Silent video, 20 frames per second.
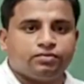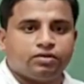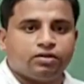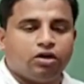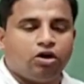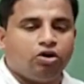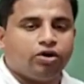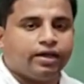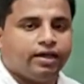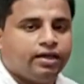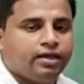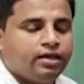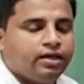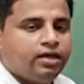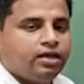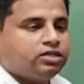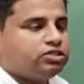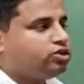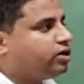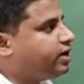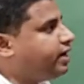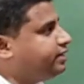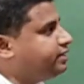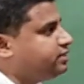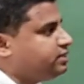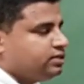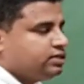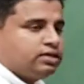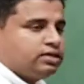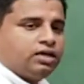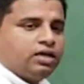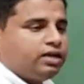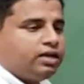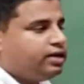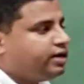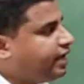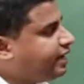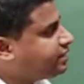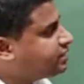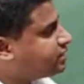okay. So guys,
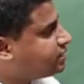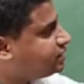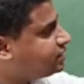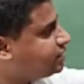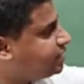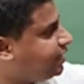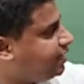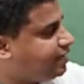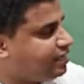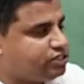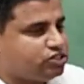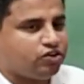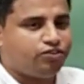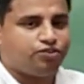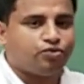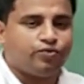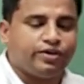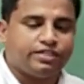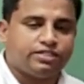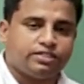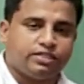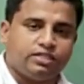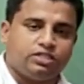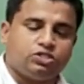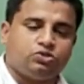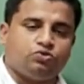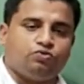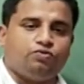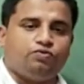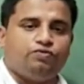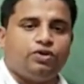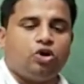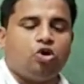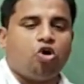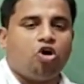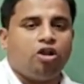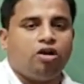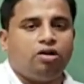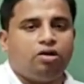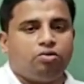next series of questions
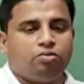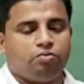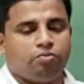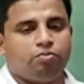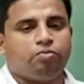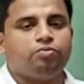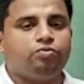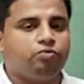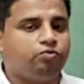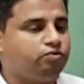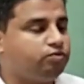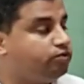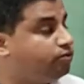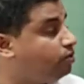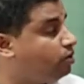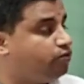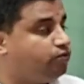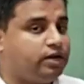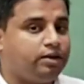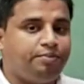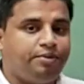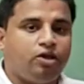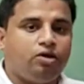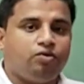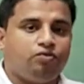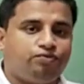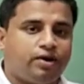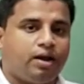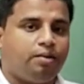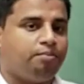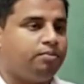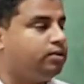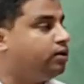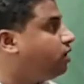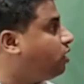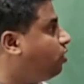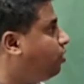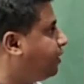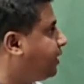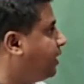will be
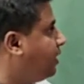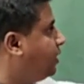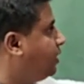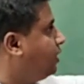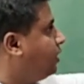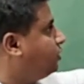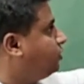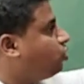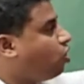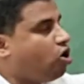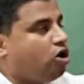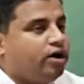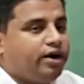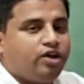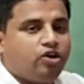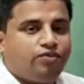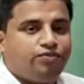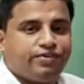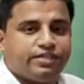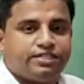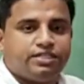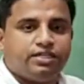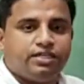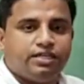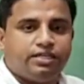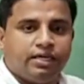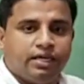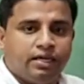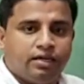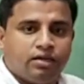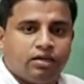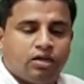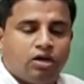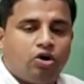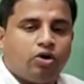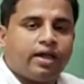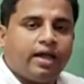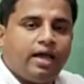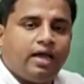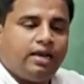from, okay, the order of acidity.
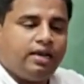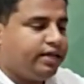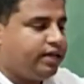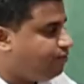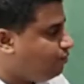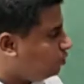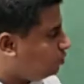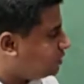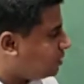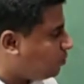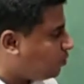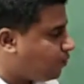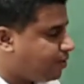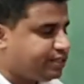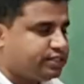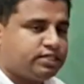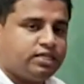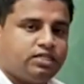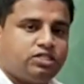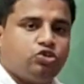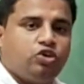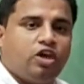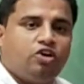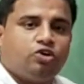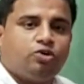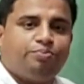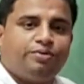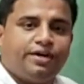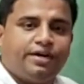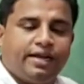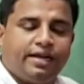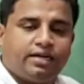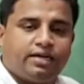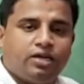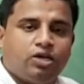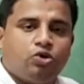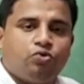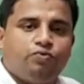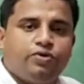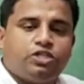Okay, I'll give you some questions. You have to
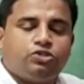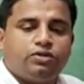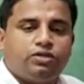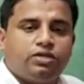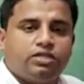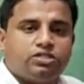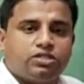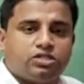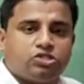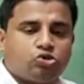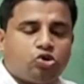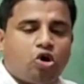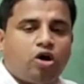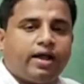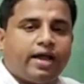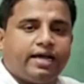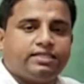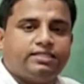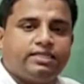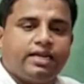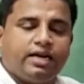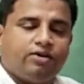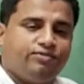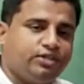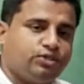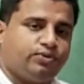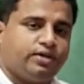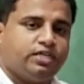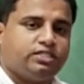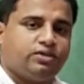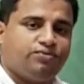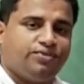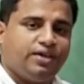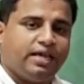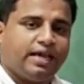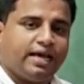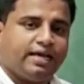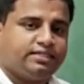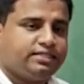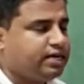predict which one is a strong acid and which one is a
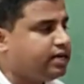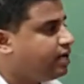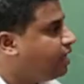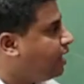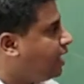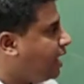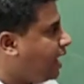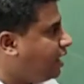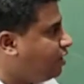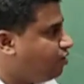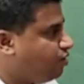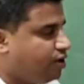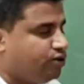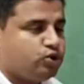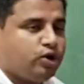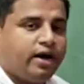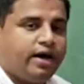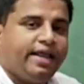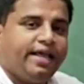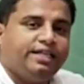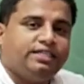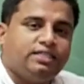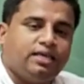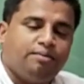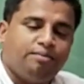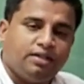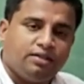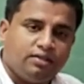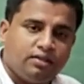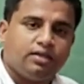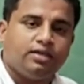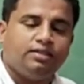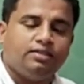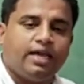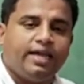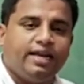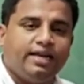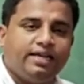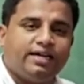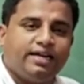weak acid, and you have to arrange them in the
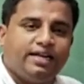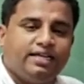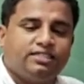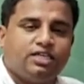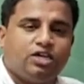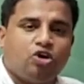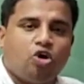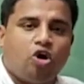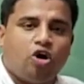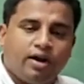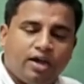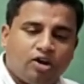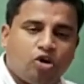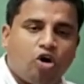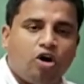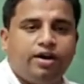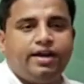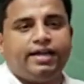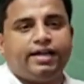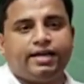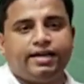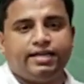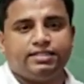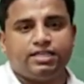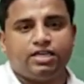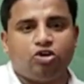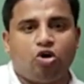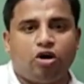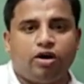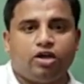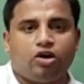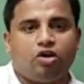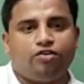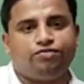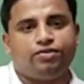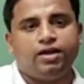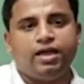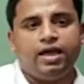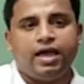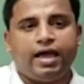increasing order or decreasing order of
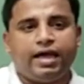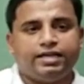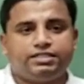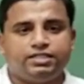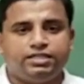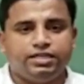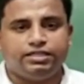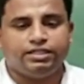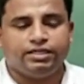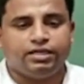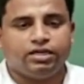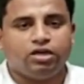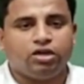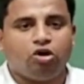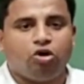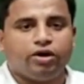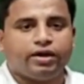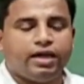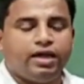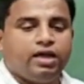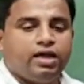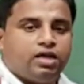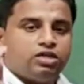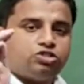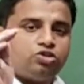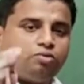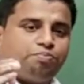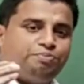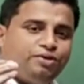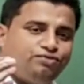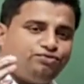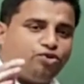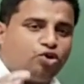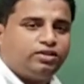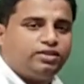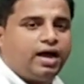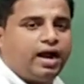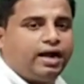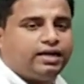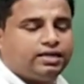acidity. Okay, so before
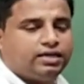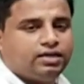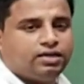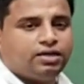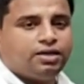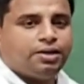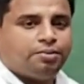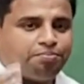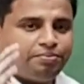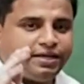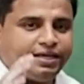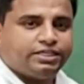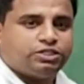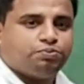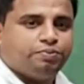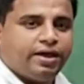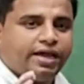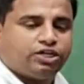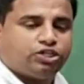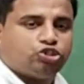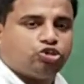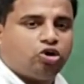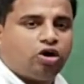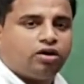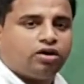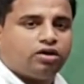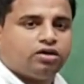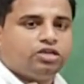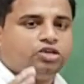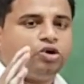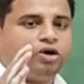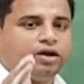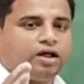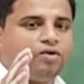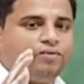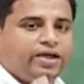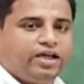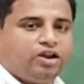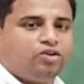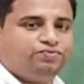that, please make sure you are
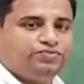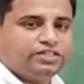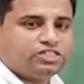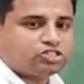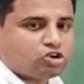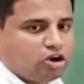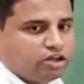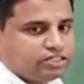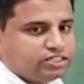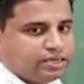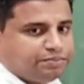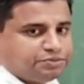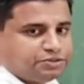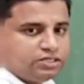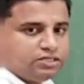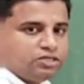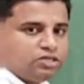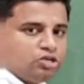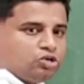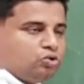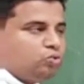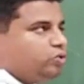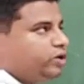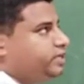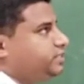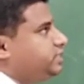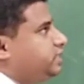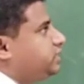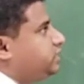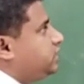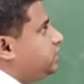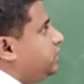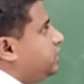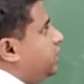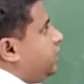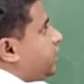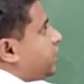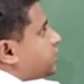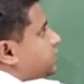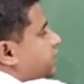aware of this concept. What is it?
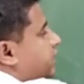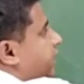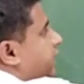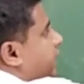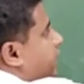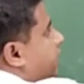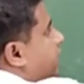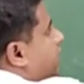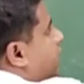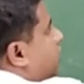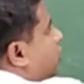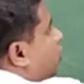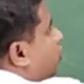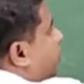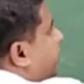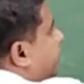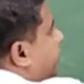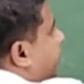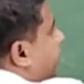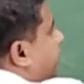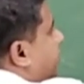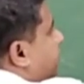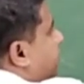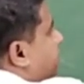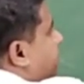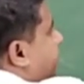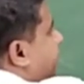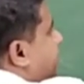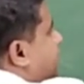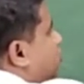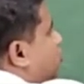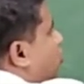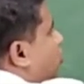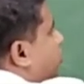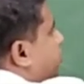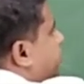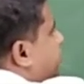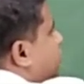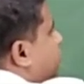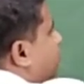Say, look here, please
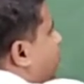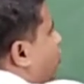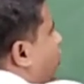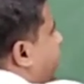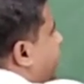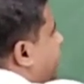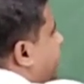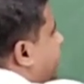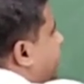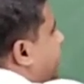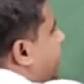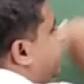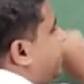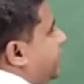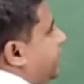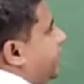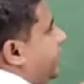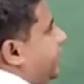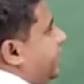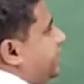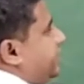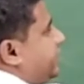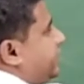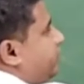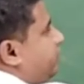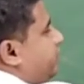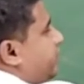note this point. Negative